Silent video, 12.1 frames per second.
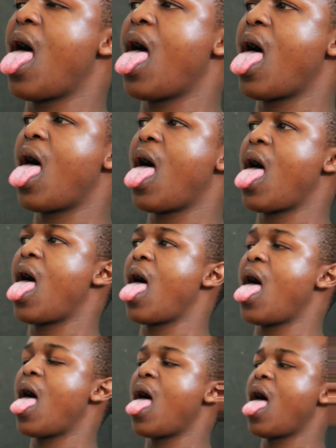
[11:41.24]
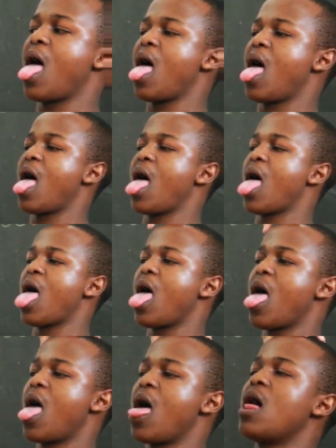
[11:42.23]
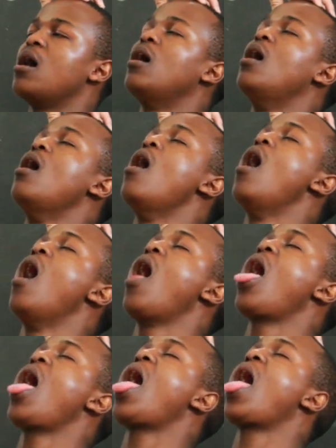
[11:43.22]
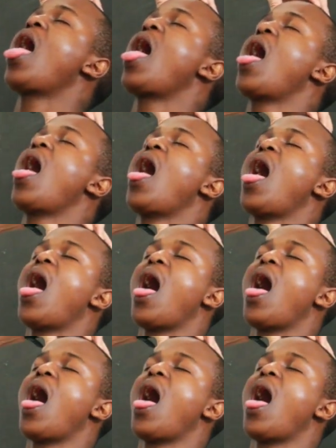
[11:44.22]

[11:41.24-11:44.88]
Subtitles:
And finally, you would look at the palate to see if there were any abnormality